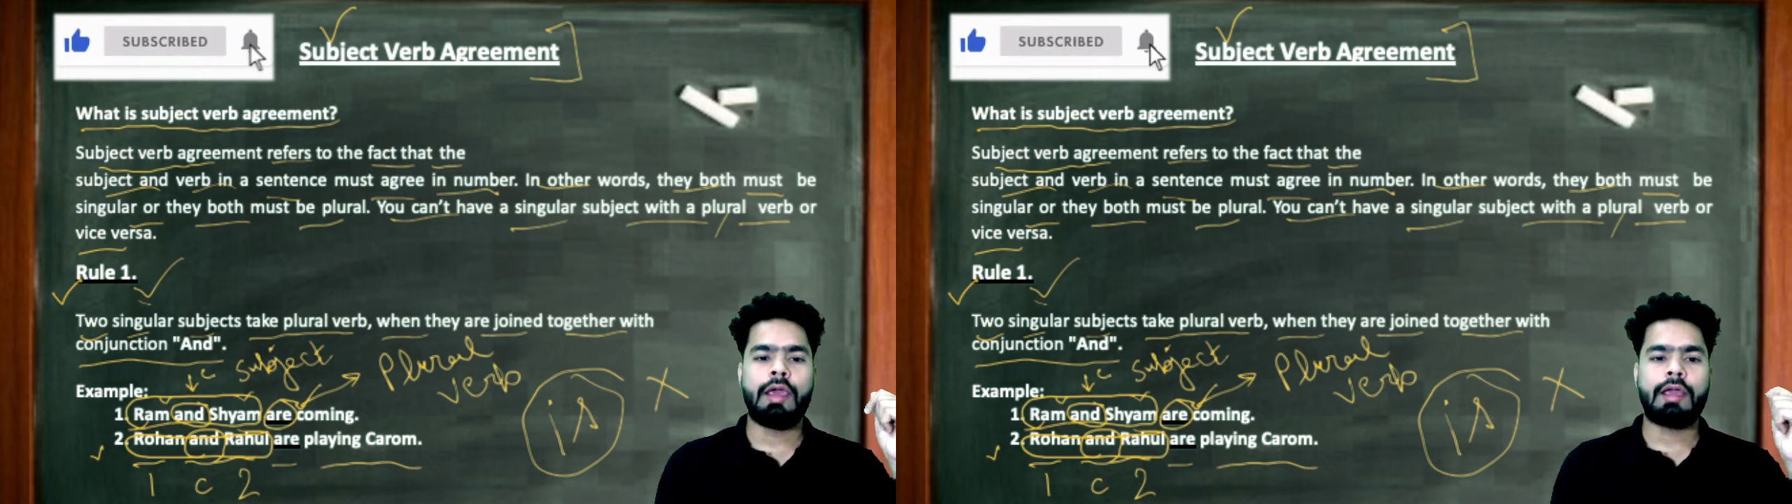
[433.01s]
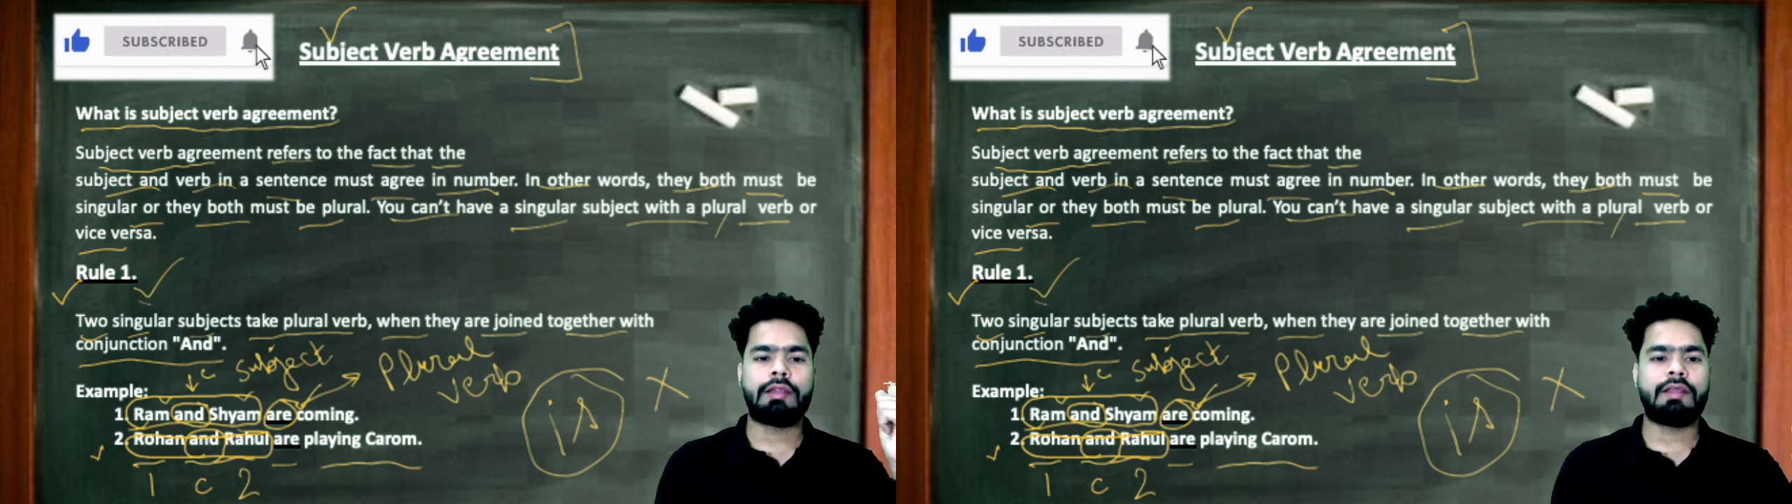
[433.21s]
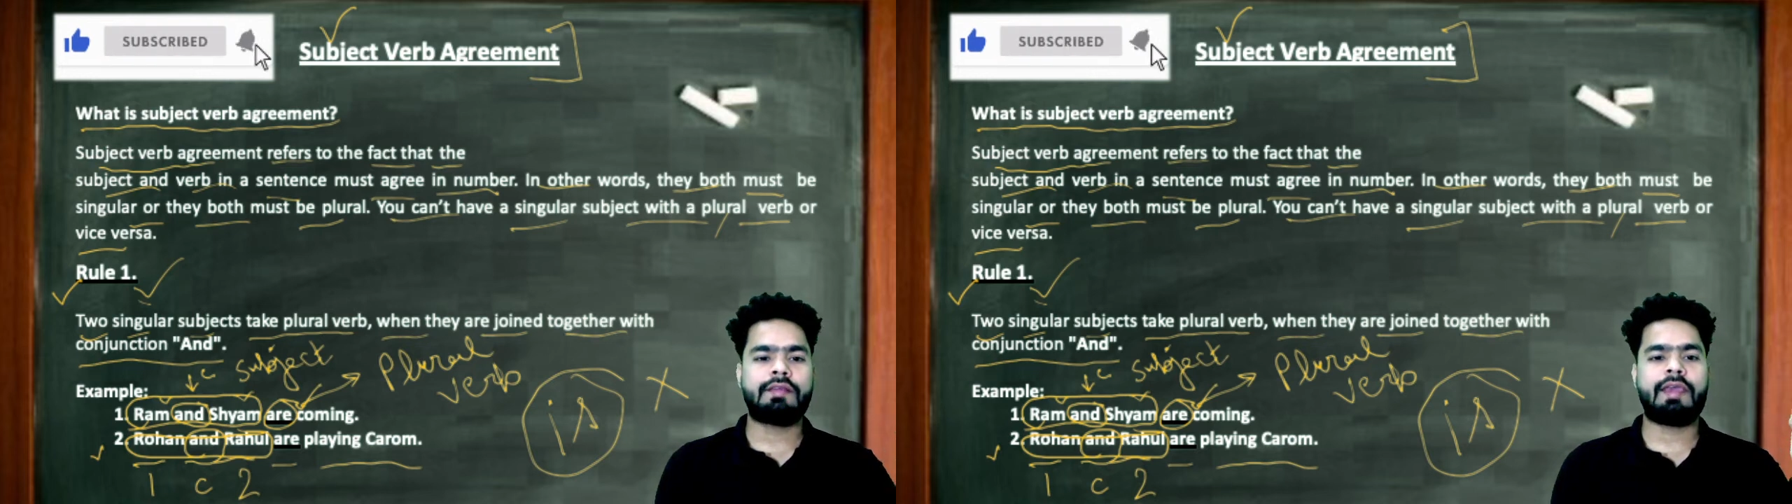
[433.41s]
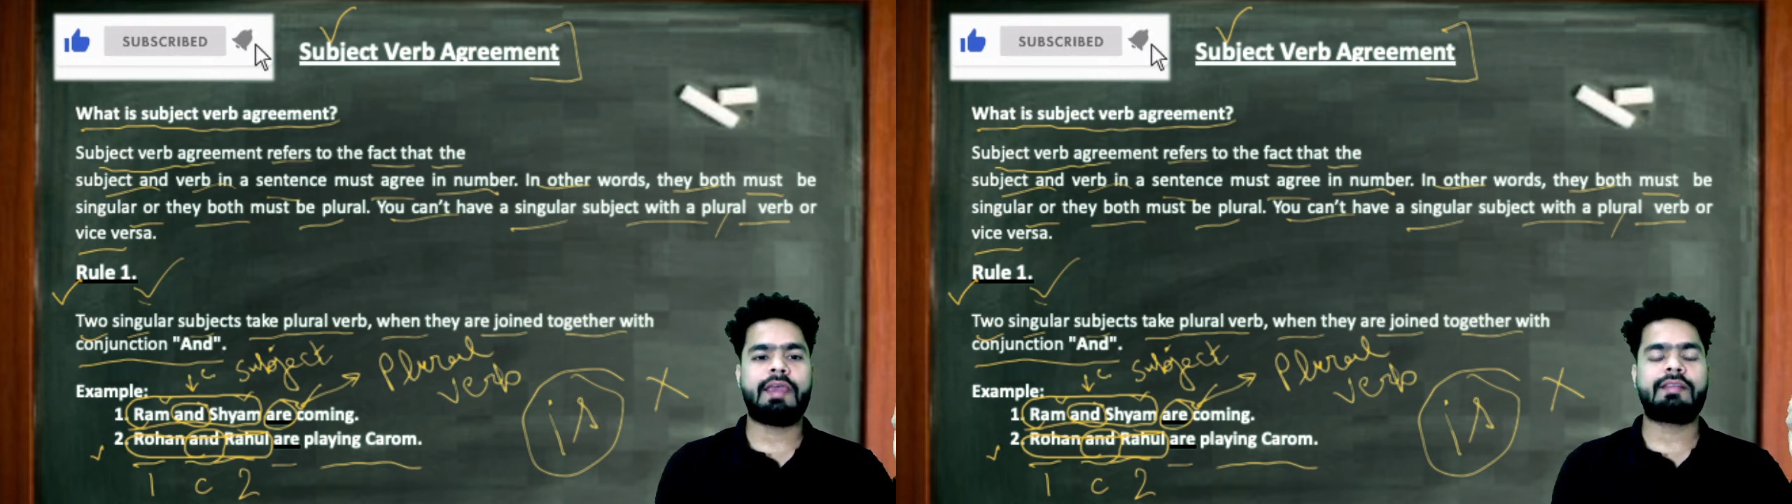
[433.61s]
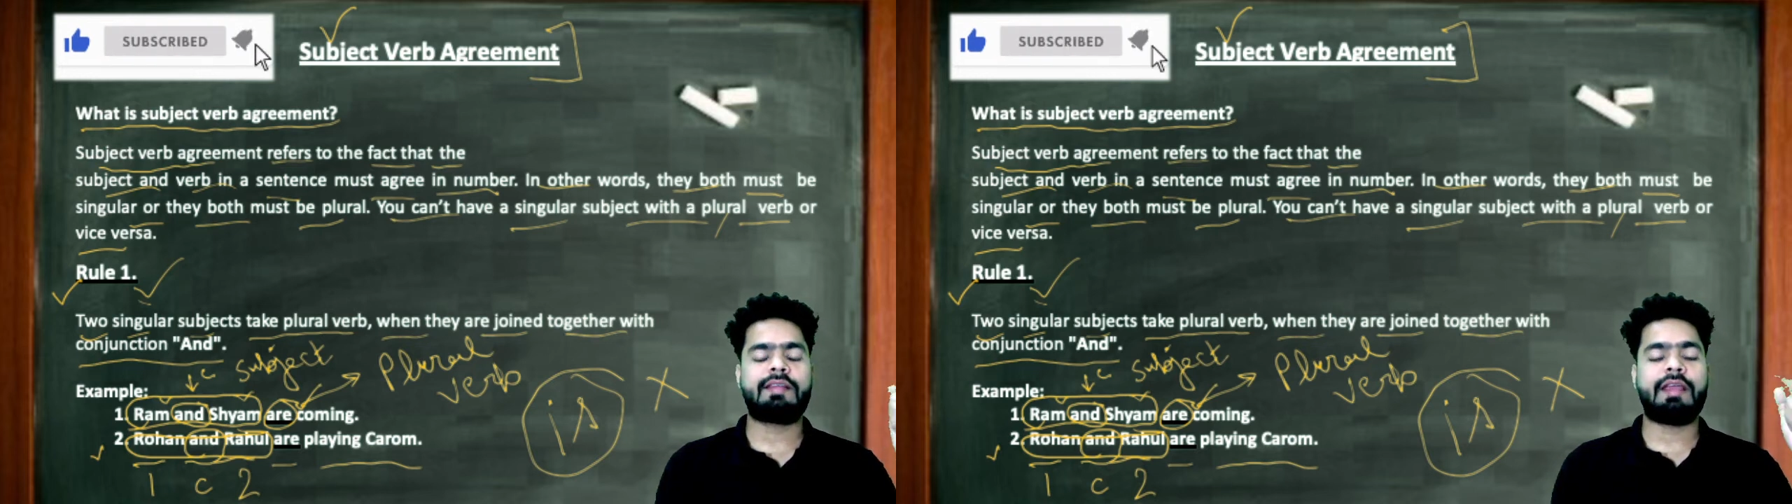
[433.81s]
In this
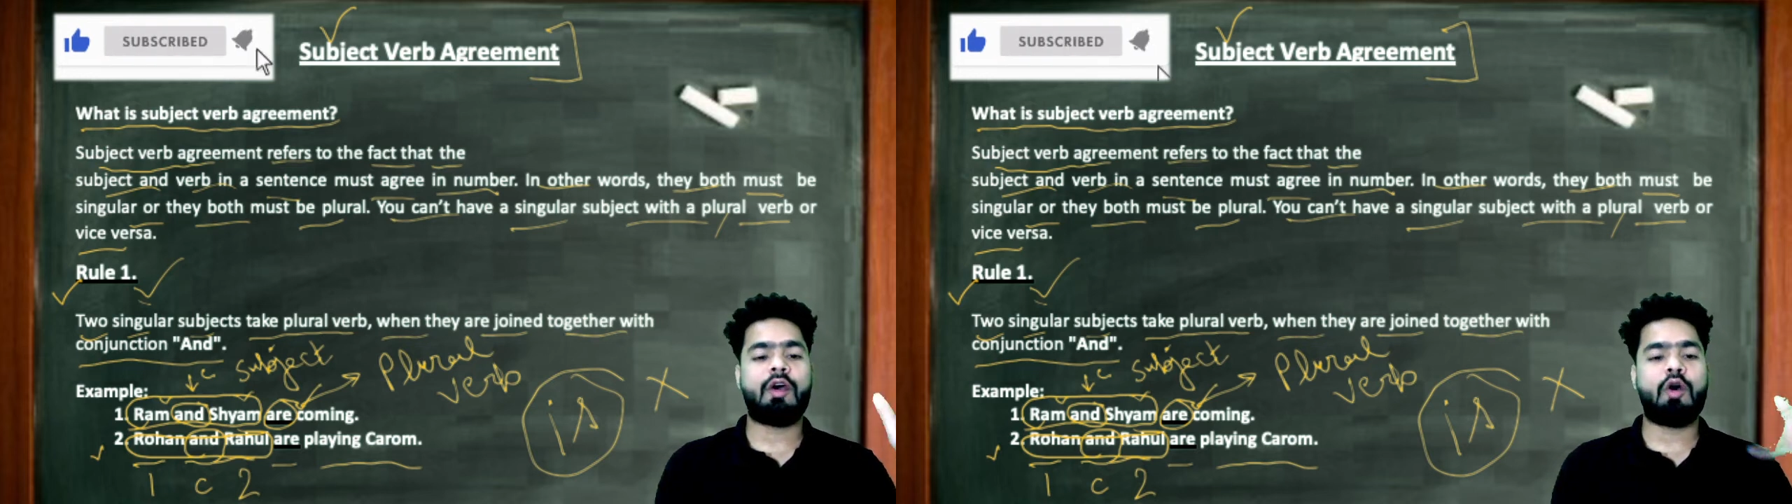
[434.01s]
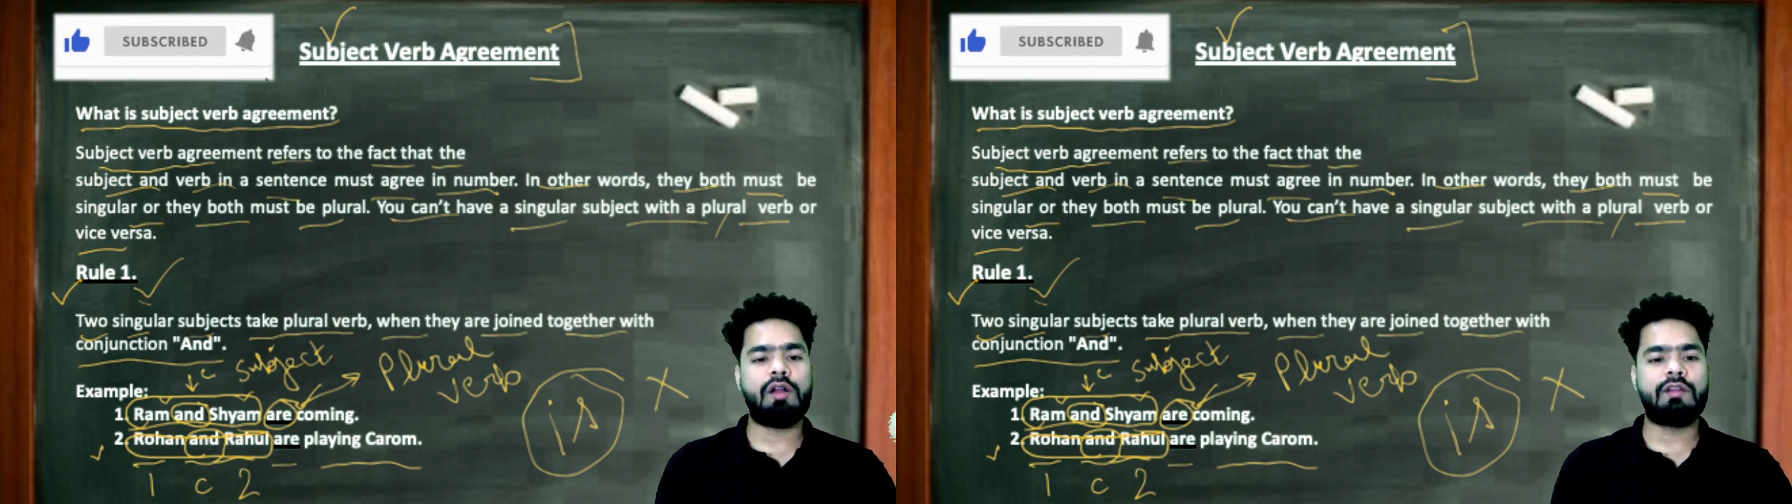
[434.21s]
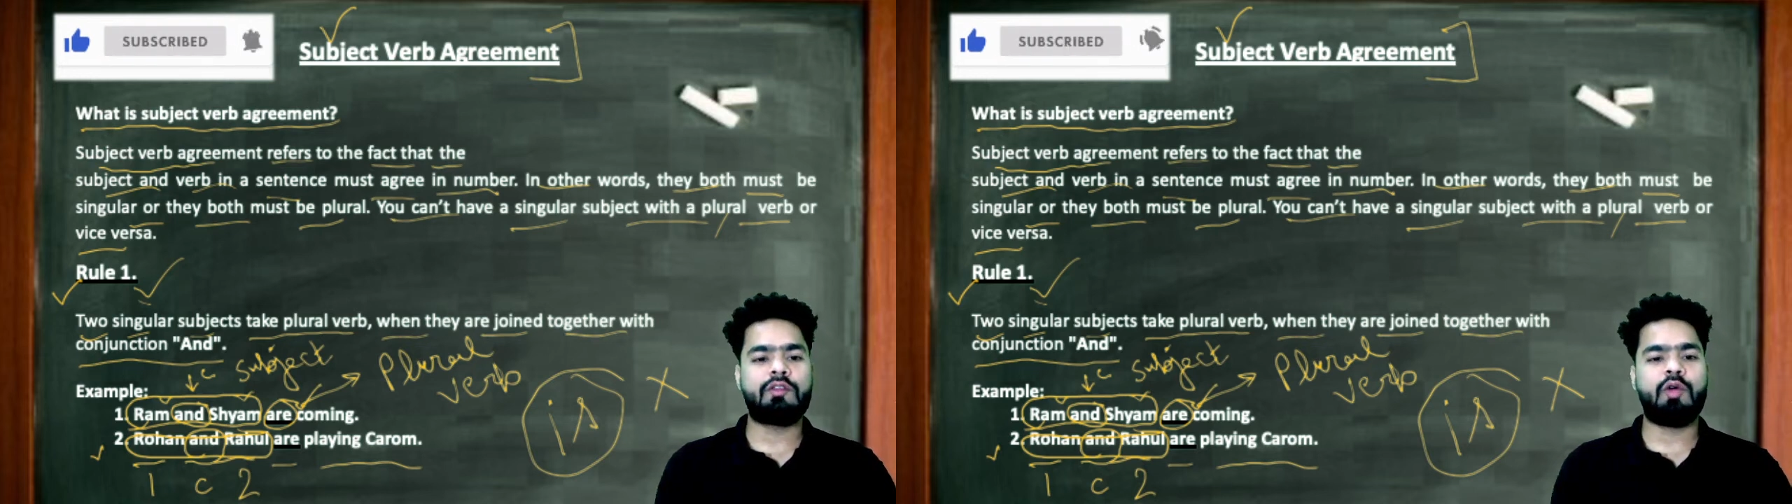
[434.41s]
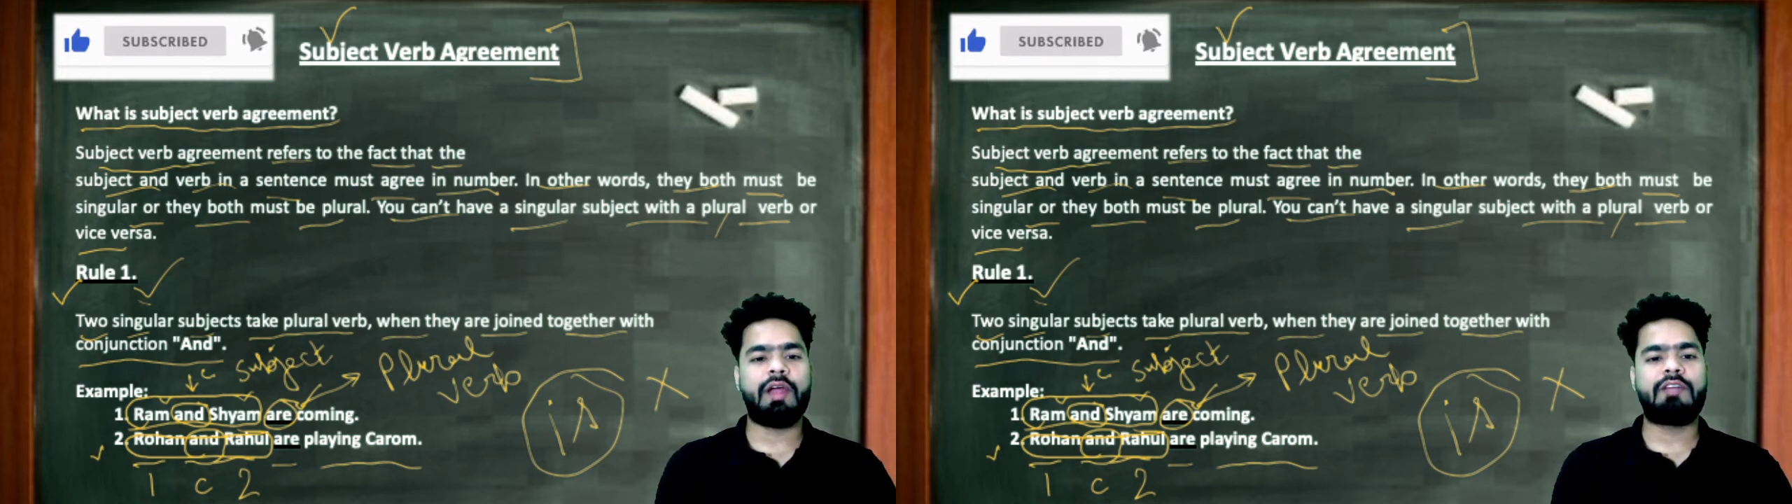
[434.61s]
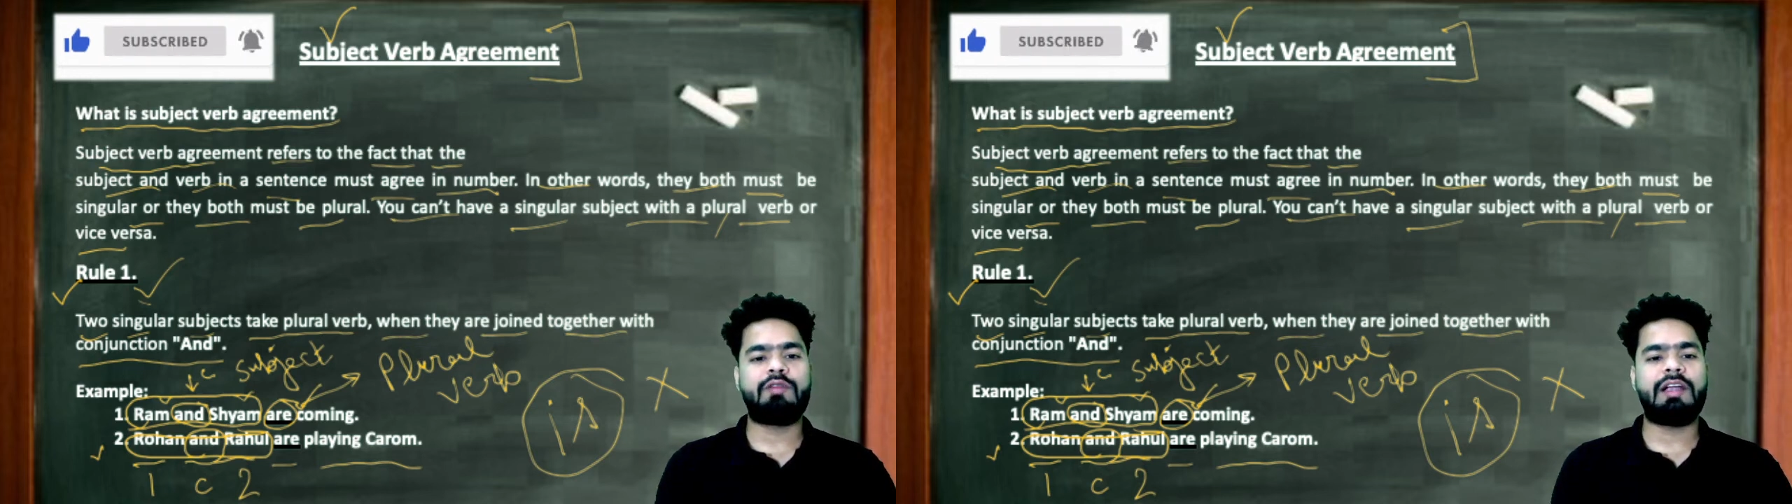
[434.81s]
case also
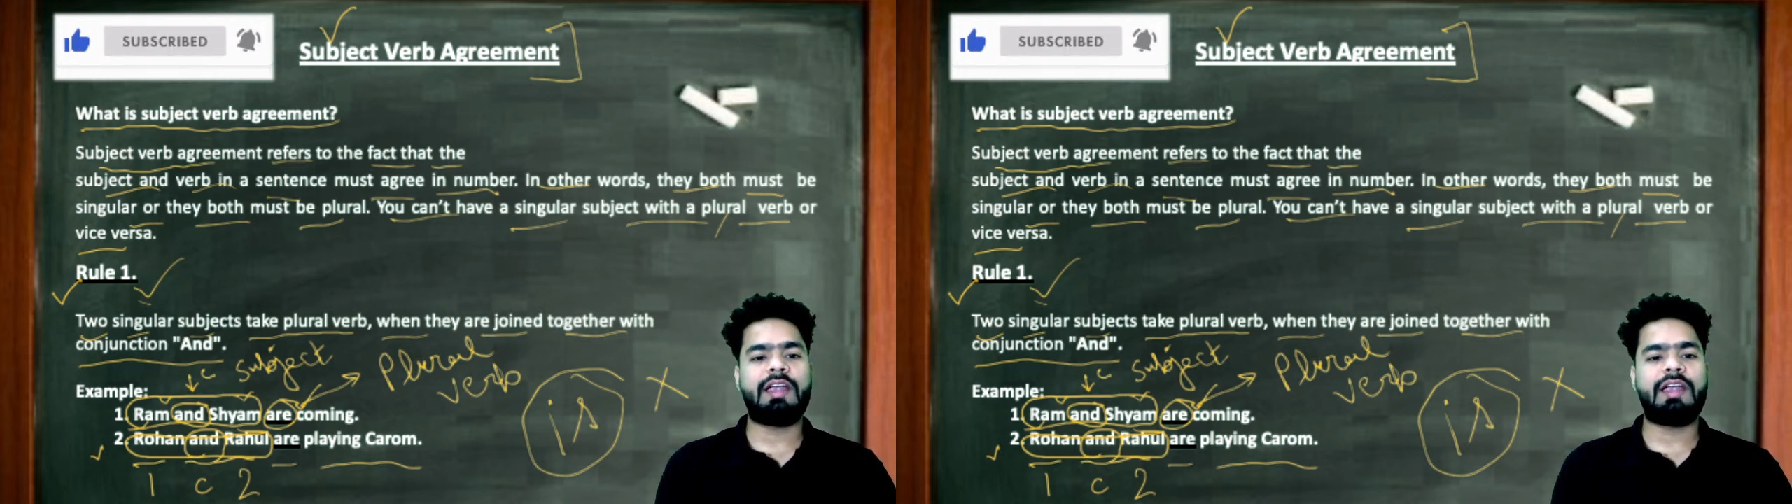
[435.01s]
it will